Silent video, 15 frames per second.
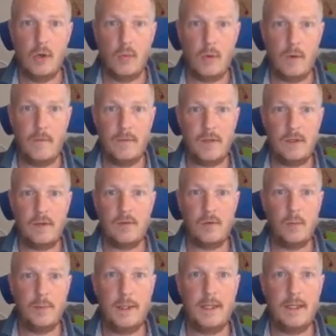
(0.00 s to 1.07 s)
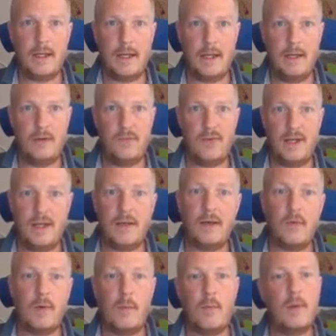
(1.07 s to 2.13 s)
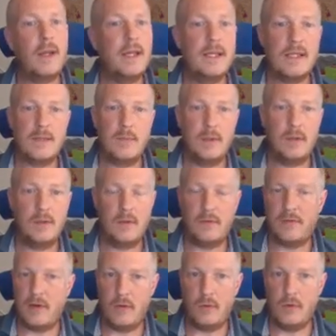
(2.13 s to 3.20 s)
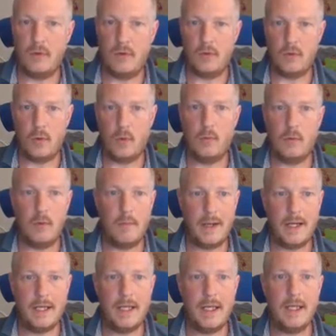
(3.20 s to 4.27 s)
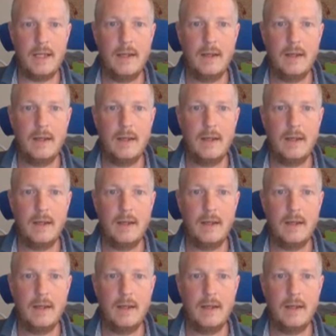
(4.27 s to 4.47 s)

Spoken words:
wanted to be kind of like a replacement of our normal money,